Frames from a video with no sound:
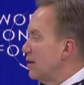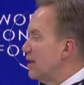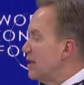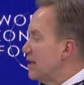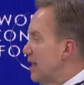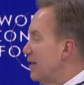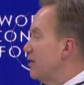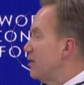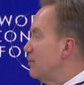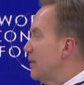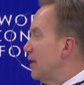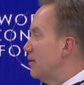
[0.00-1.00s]
the
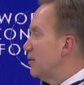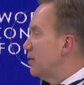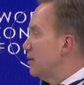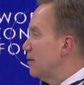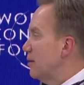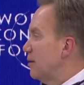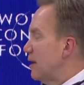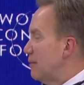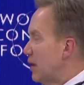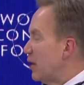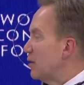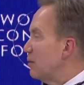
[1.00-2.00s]
sentiment
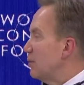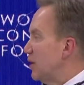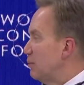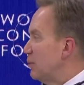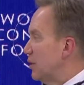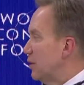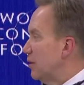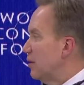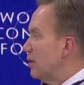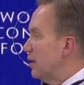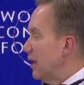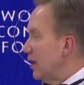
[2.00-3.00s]
among the people
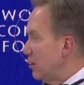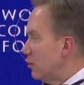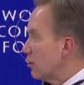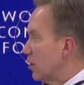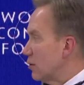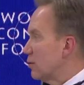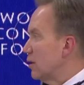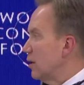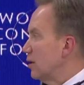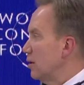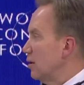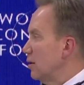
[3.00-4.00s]
in your country.